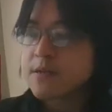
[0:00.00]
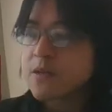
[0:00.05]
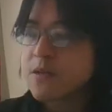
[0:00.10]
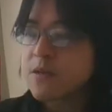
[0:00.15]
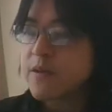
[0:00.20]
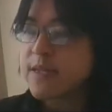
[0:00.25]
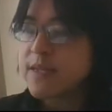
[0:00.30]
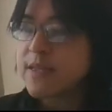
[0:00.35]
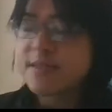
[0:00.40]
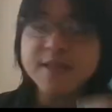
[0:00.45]

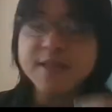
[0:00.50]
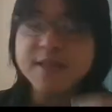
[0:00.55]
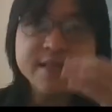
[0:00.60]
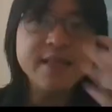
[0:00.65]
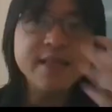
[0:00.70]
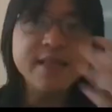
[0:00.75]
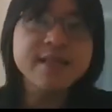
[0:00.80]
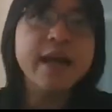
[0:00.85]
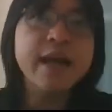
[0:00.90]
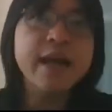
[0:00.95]
it's the
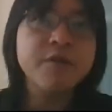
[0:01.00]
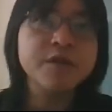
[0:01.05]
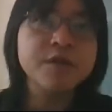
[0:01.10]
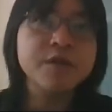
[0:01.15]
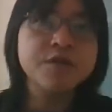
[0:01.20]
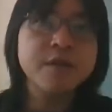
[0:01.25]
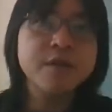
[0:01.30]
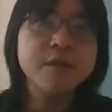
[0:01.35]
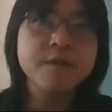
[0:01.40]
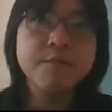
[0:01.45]
direction,
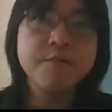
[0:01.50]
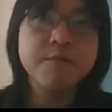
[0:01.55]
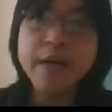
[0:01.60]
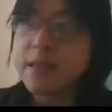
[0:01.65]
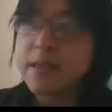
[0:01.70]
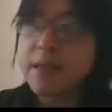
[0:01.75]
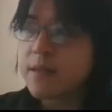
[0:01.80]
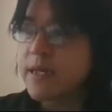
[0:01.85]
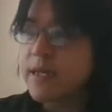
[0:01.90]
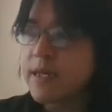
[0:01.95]
but
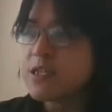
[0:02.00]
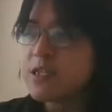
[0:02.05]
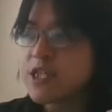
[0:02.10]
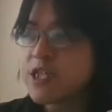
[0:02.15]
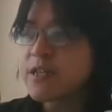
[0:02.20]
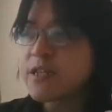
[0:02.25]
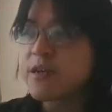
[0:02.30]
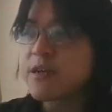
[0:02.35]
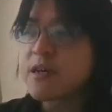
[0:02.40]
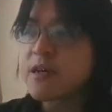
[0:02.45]
in
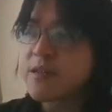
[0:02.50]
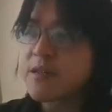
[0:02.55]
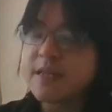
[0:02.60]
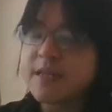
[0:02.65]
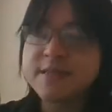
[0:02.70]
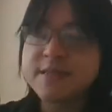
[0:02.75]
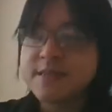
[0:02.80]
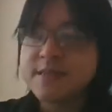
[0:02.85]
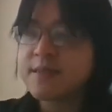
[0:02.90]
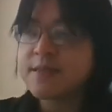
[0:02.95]
general, is
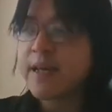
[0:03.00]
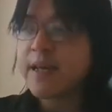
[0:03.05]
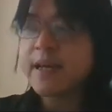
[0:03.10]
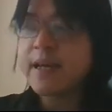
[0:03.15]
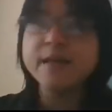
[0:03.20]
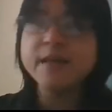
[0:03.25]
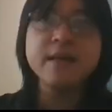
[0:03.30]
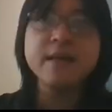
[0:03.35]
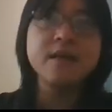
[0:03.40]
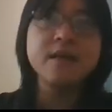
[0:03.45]
any